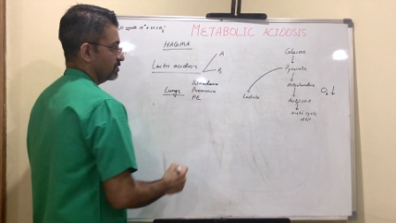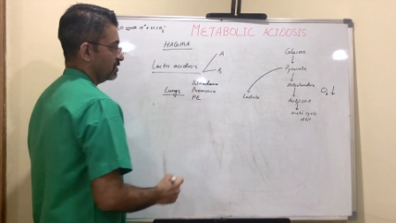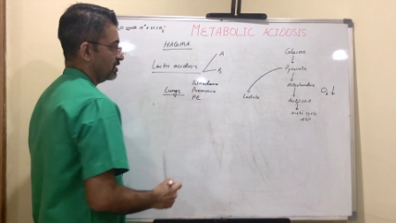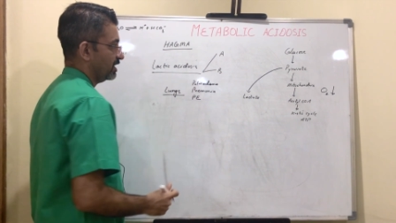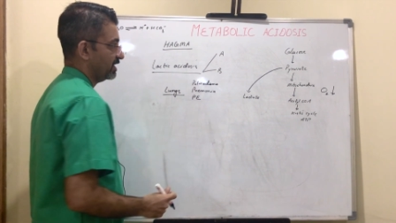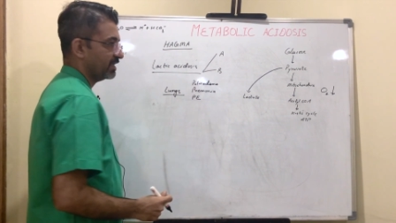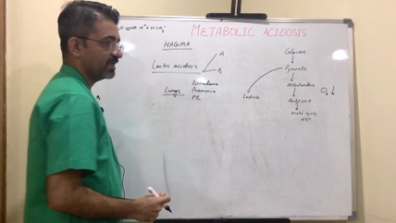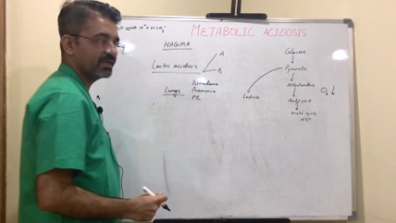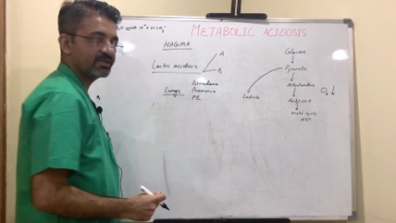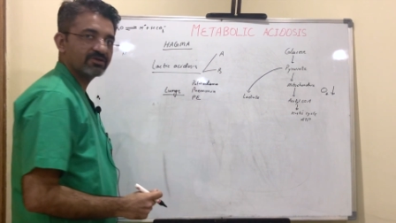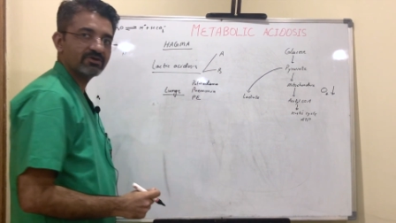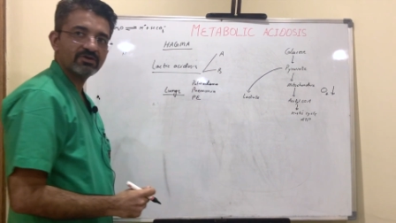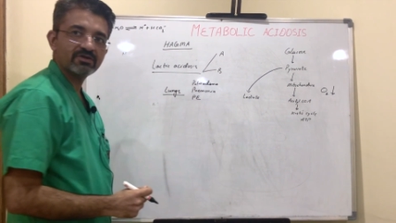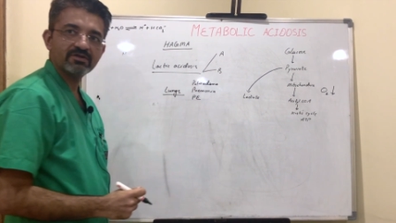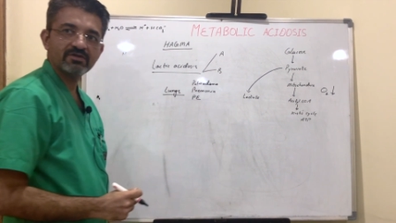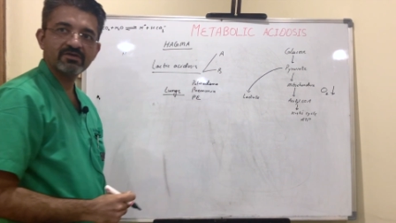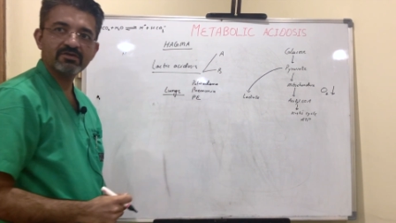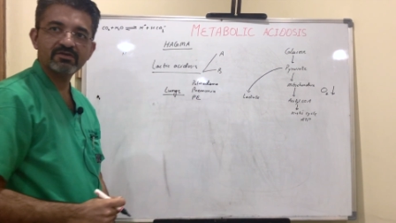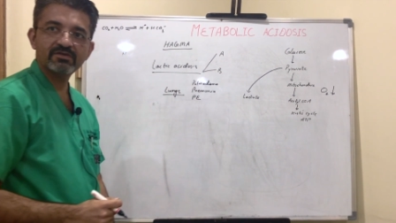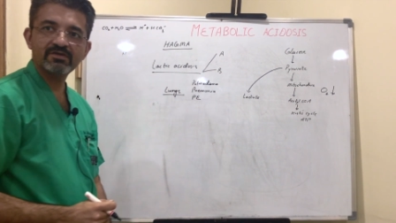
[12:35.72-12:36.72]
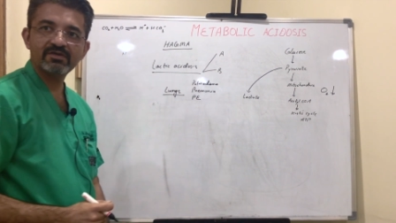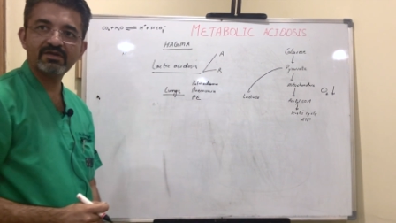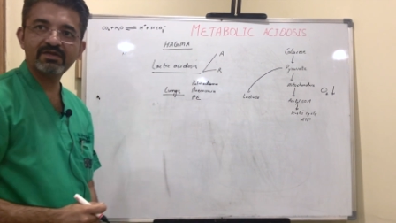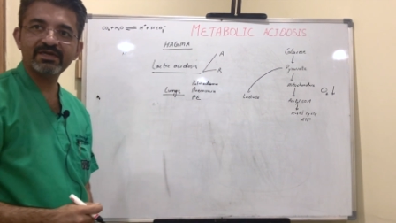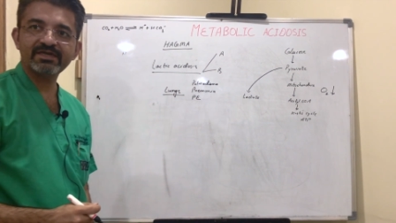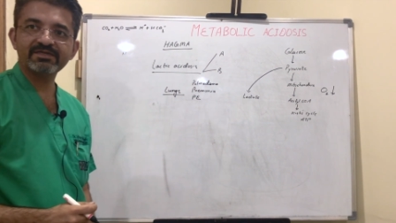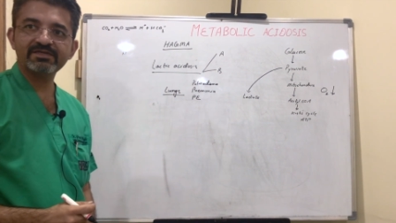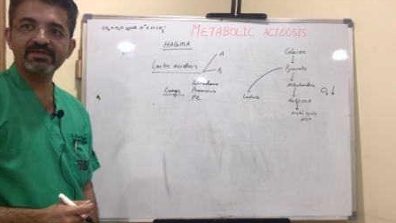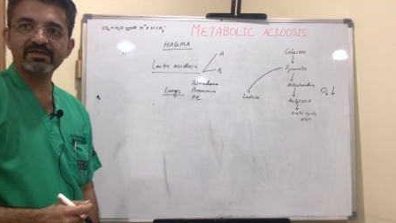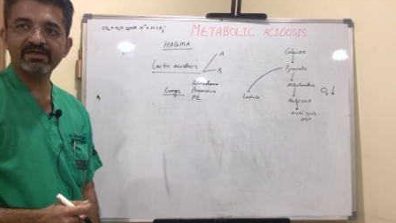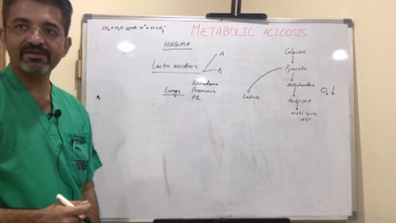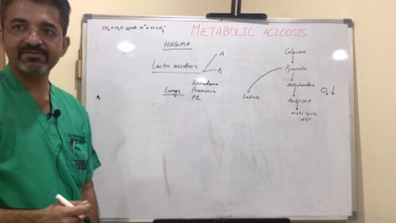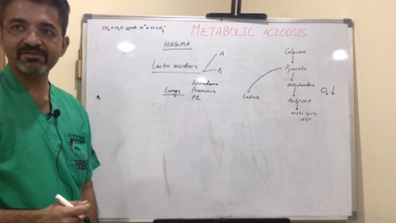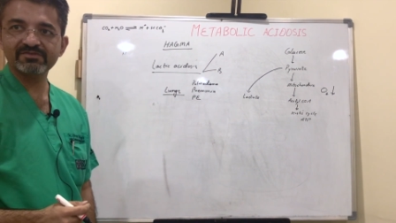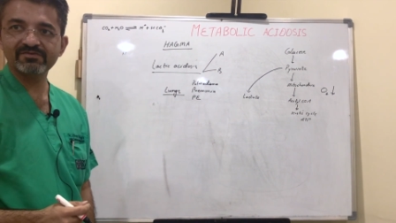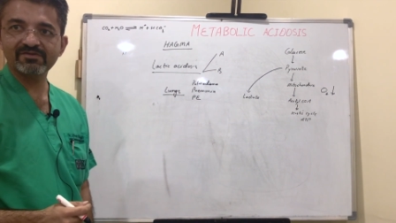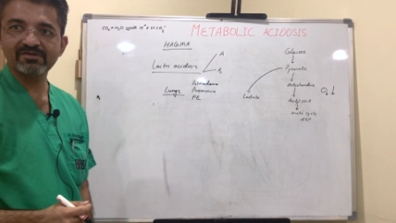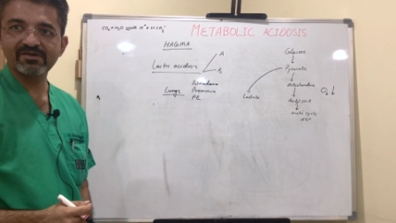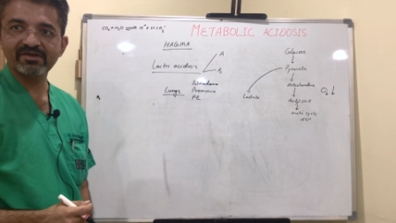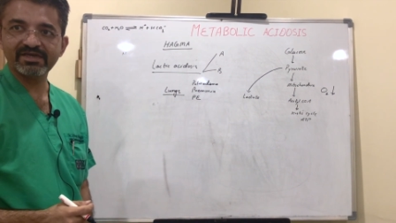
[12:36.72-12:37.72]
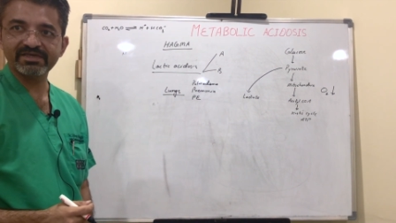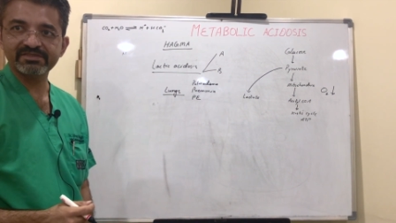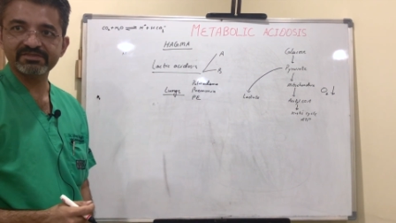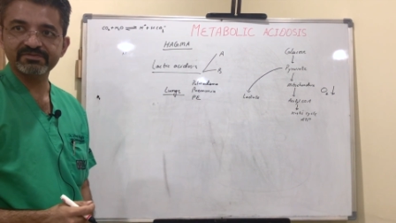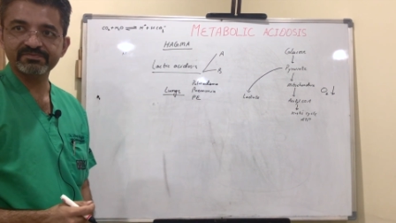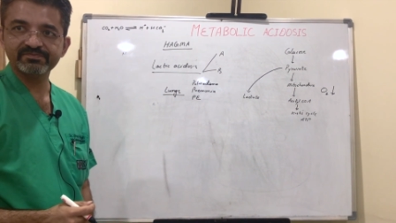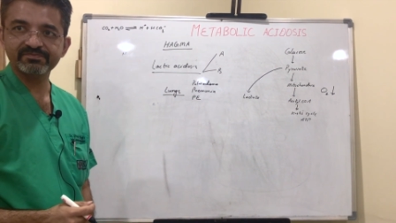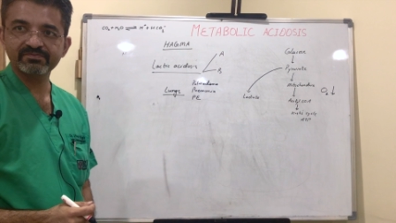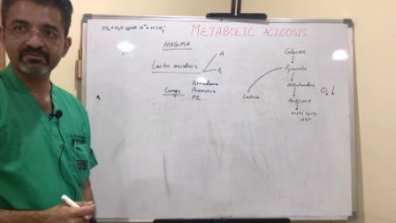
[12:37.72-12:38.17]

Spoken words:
again your lactate levels will rise.